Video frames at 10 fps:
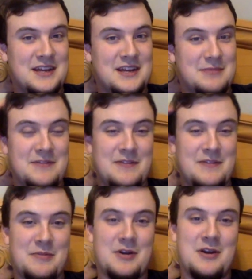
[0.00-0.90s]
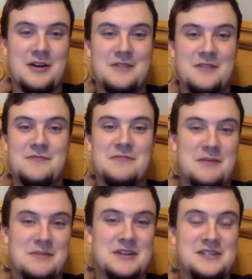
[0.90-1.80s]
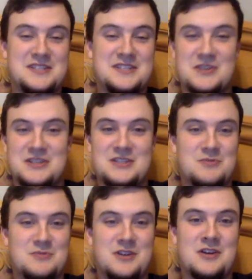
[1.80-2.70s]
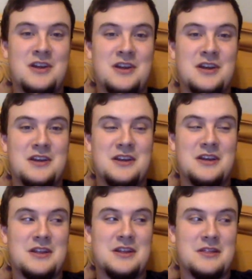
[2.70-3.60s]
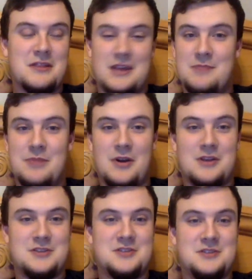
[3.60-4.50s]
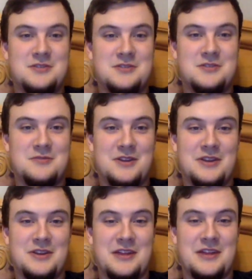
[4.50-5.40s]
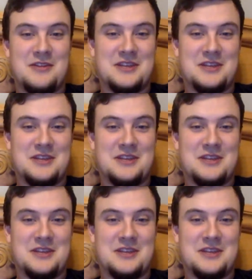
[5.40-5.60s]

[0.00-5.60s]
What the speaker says: And my favorite part of that miniseries were the kid parts. Really, I thought the